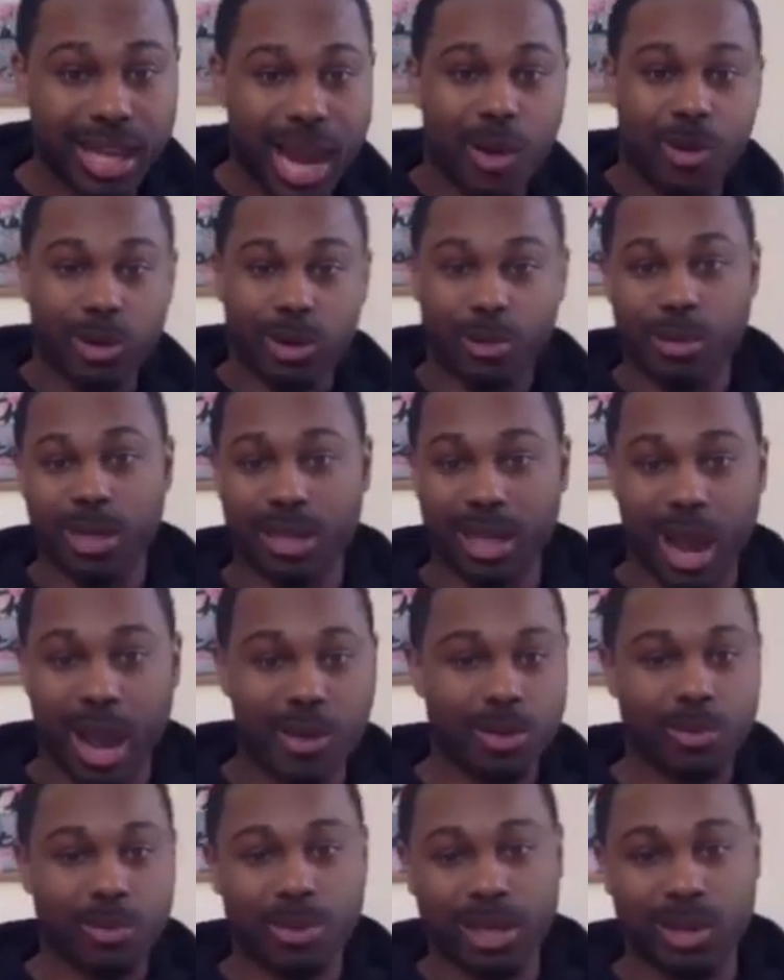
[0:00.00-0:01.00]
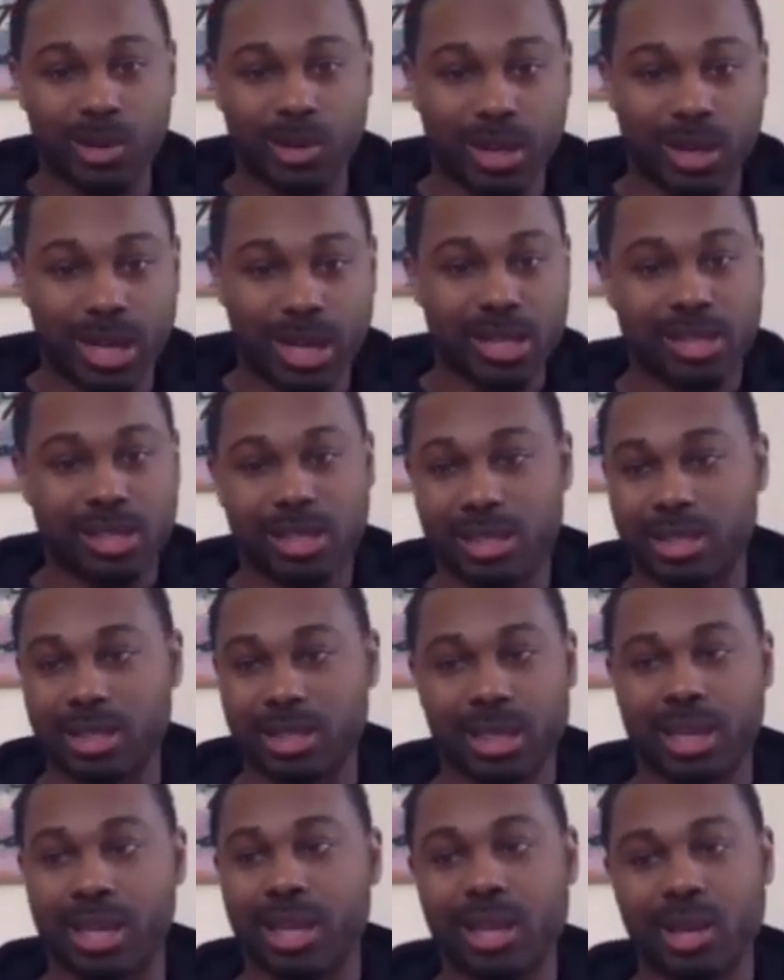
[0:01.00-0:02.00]
and I would have been I would have been going to
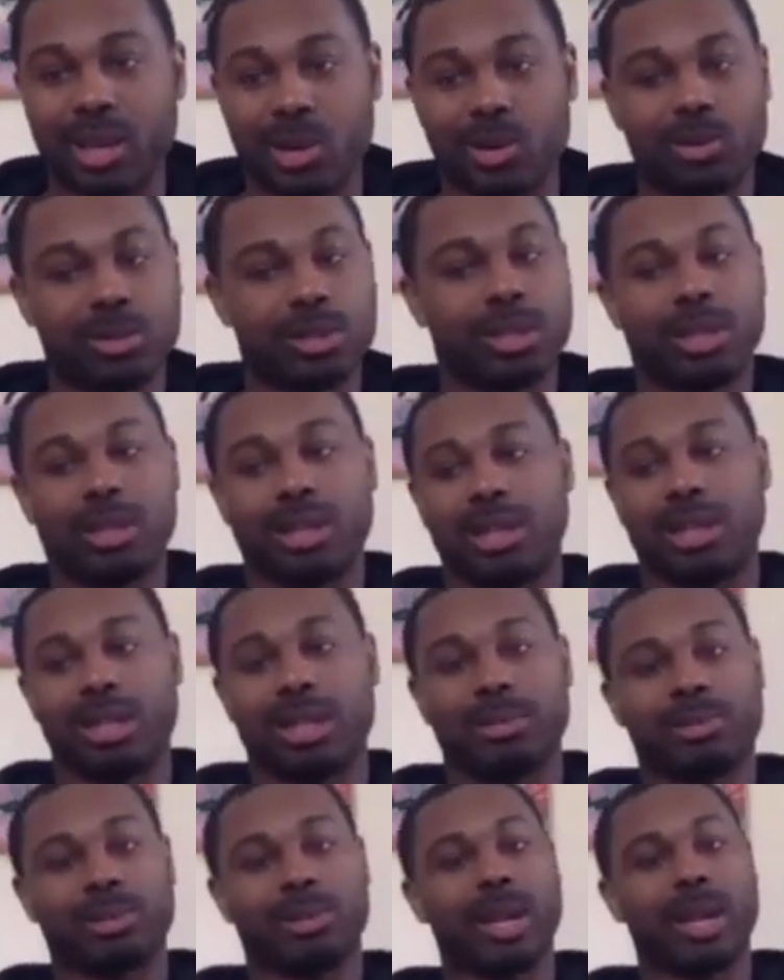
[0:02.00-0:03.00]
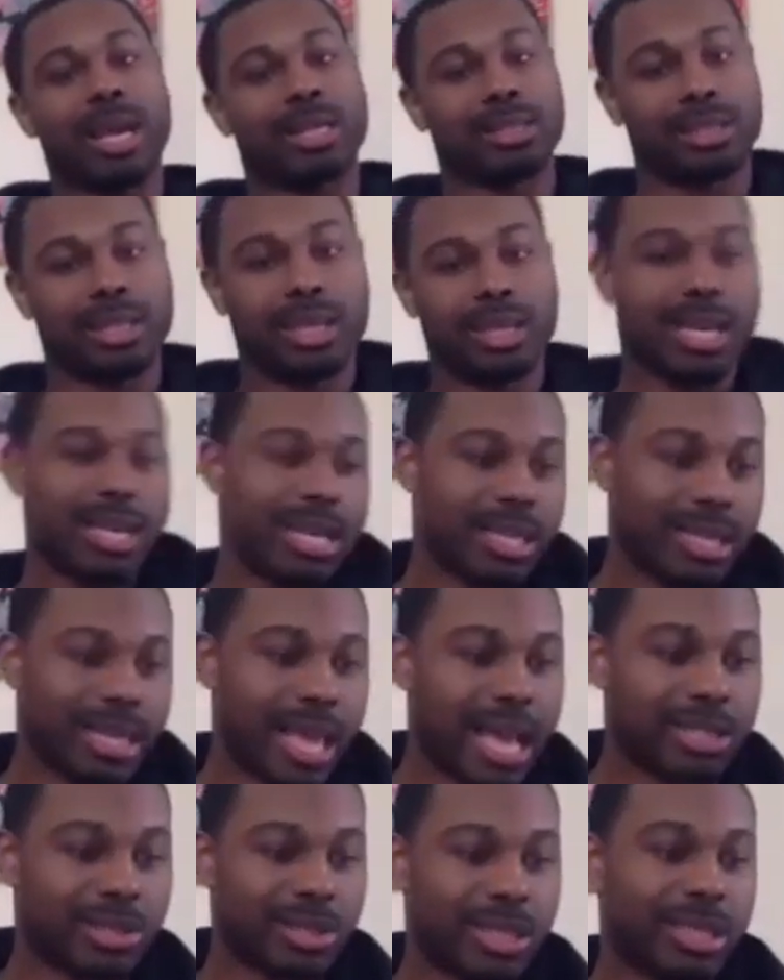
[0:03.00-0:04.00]
to Keo. Um, so yeah. that's
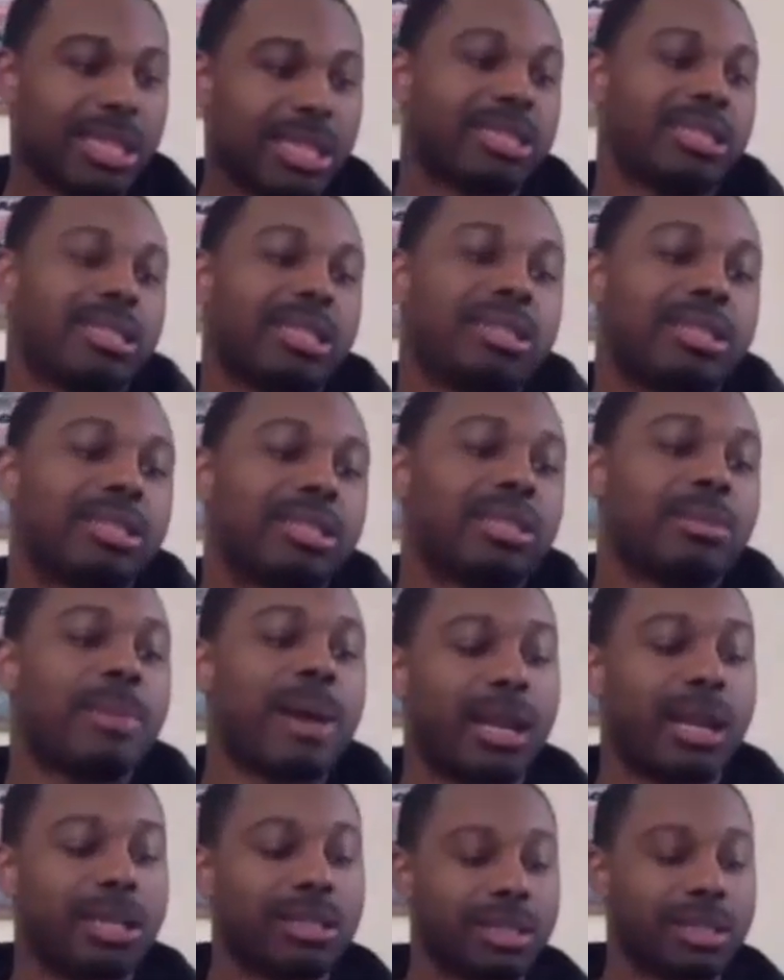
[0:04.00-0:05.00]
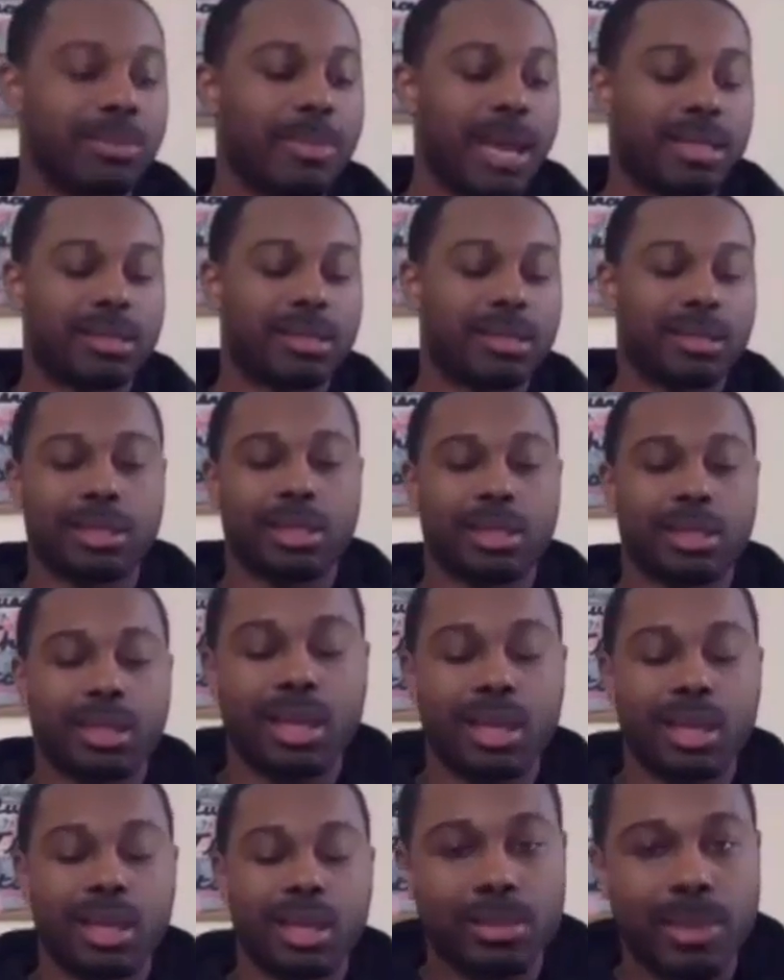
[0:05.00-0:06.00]
that's a, it's it's just about it's a message to the
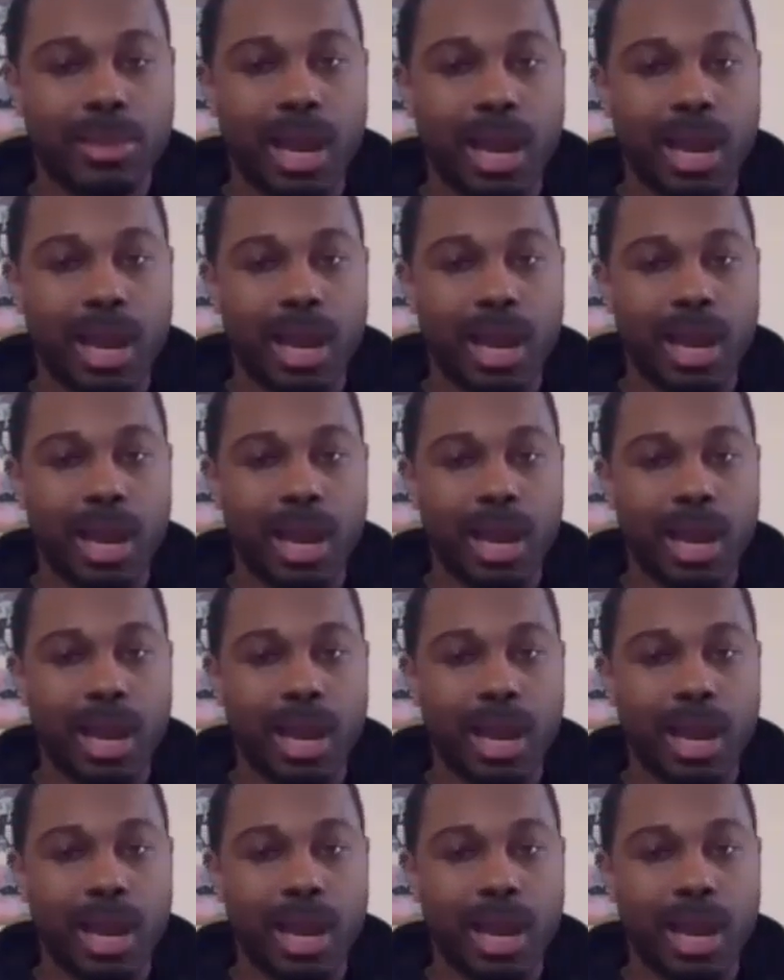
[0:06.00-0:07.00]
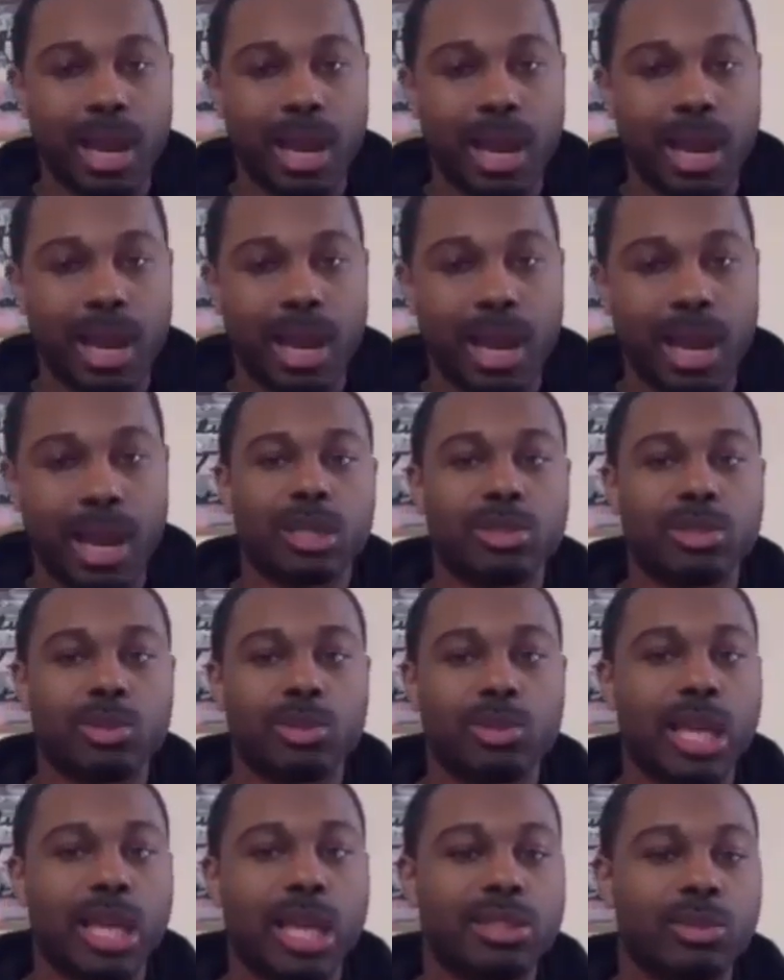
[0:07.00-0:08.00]
kids about going to a place
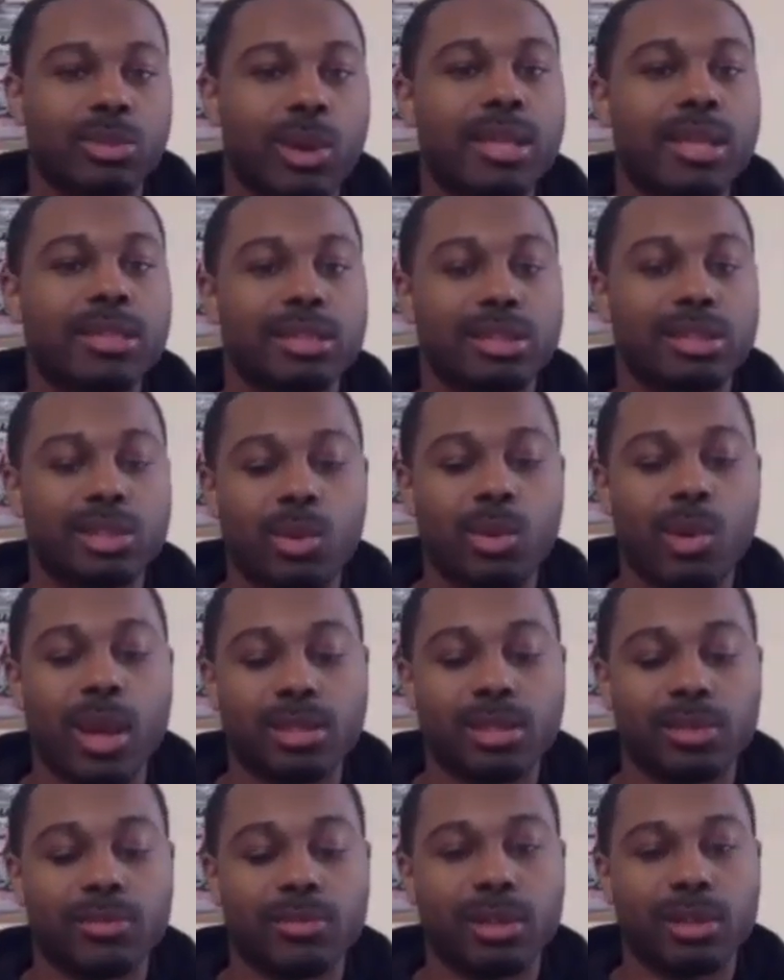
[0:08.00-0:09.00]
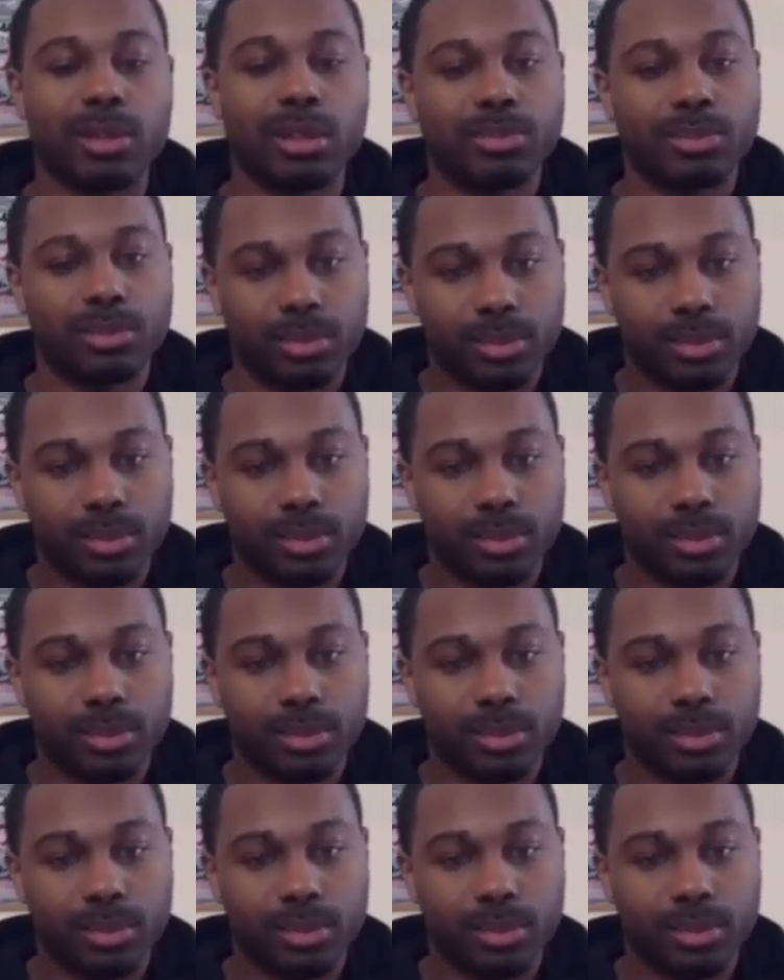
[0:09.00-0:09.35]
that you that's the right situation.